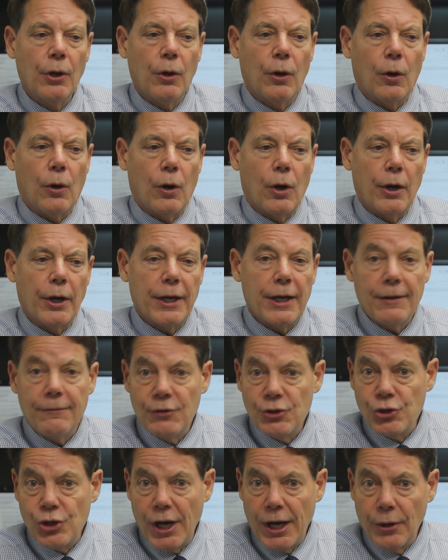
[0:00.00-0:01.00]
or
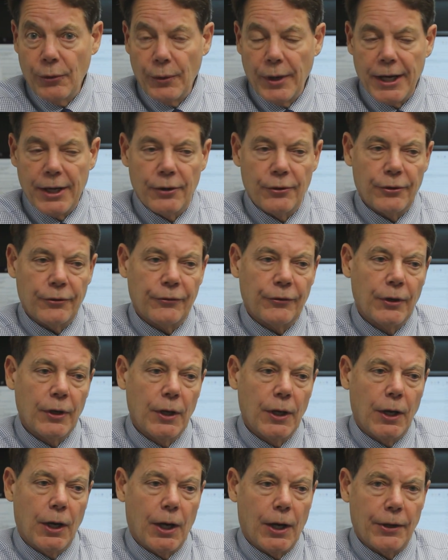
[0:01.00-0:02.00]
even generators
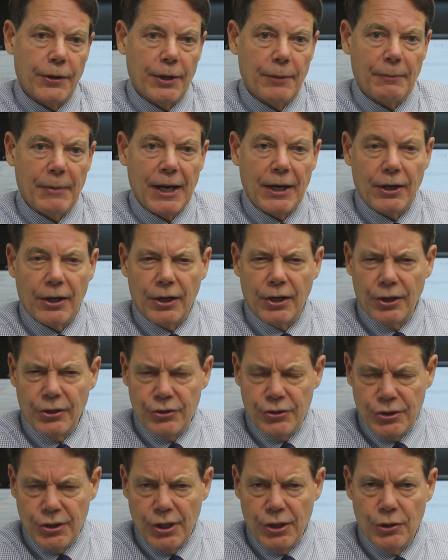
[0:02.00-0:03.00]
that make a
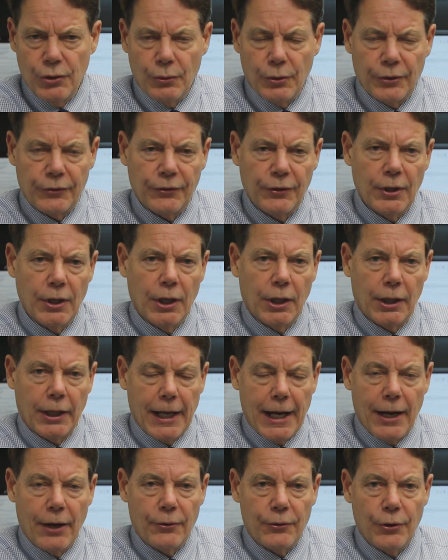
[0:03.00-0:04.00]
continuous
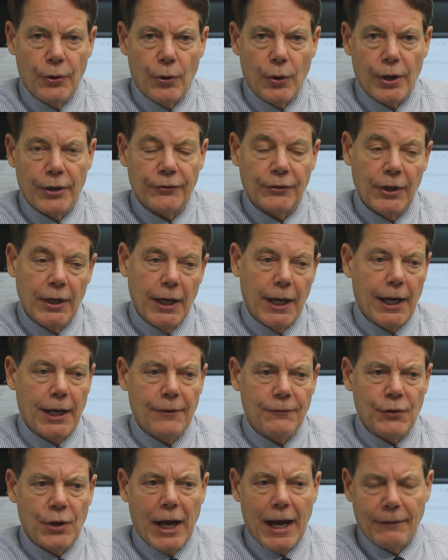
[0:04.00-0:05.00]
loud noise, and
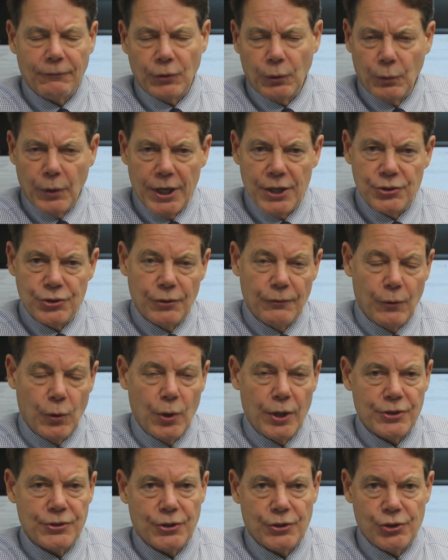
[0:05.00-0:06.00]
if you have to raise your
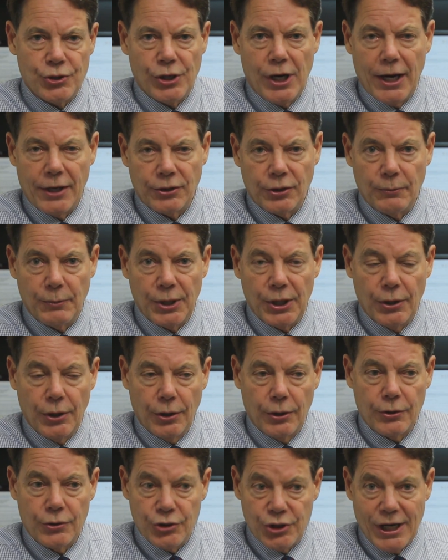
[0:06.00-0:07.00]
voice or shout
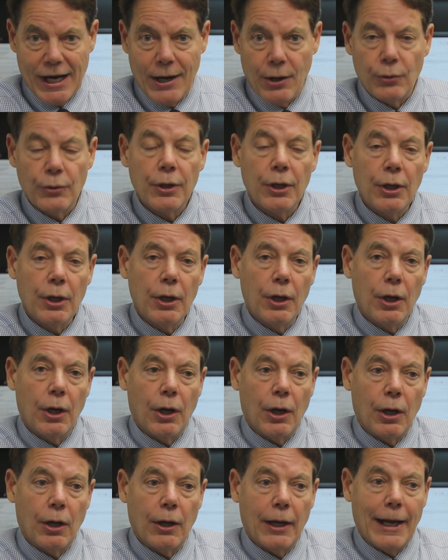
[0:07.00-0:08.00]

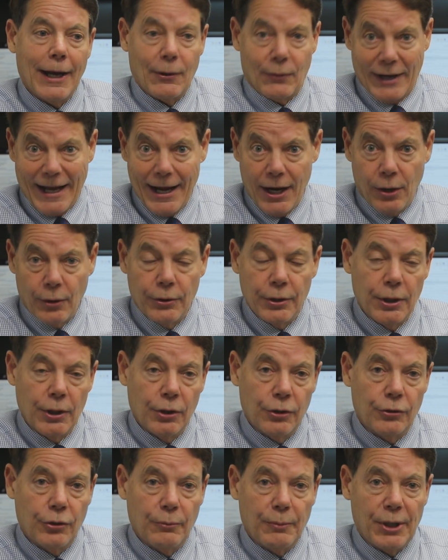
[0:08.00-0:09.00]
out loud
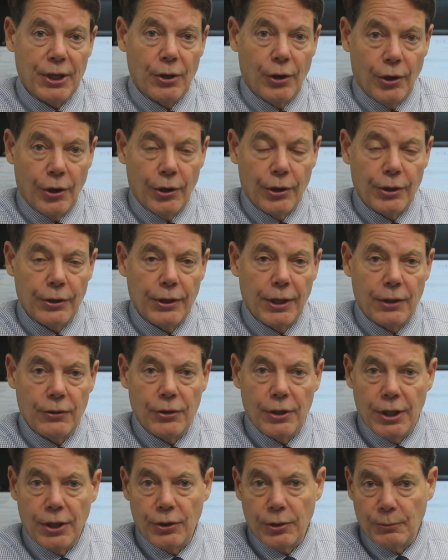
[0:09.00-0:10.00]
to be heard, then
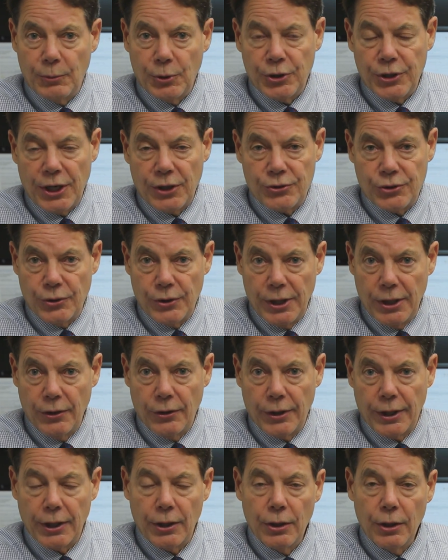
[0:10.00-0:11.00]
you need to protect your
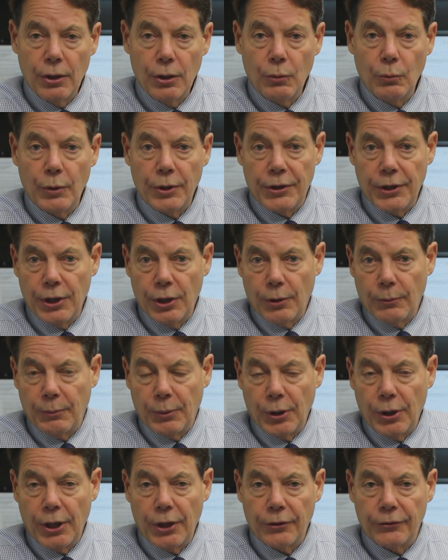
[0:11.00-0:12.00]
hearing with
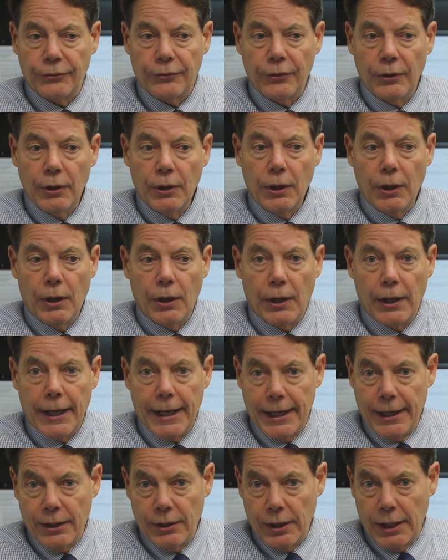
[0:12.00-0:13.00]
earplugs
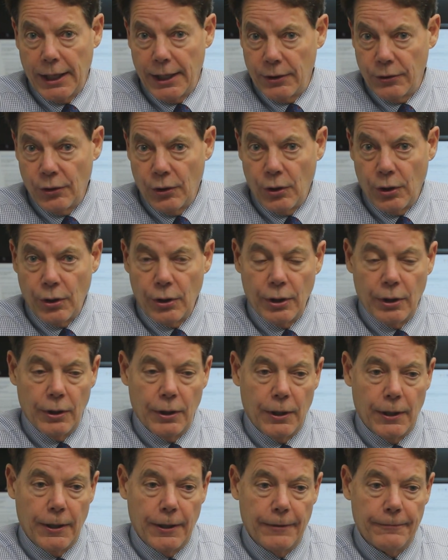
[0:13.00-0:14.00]

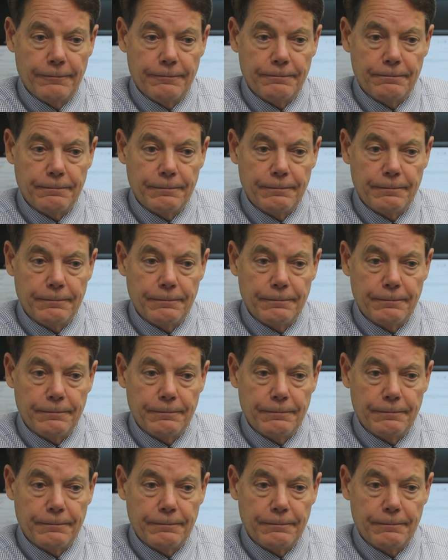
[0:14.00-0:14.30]
and/or